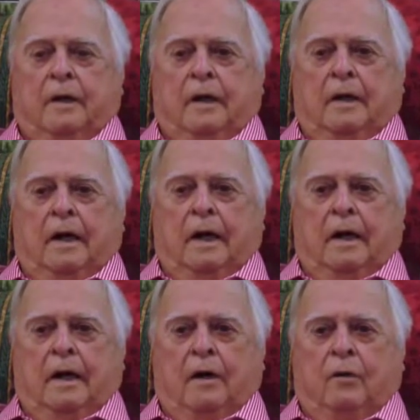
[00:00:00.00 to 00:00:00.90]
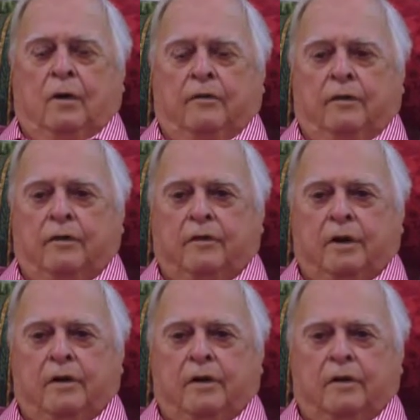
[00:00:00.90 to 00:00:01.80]
and I, I quit
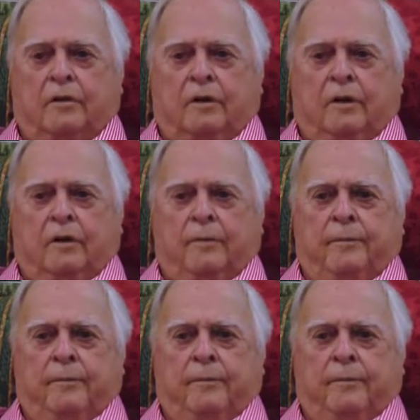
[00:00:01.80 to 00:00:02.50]
15 years ago.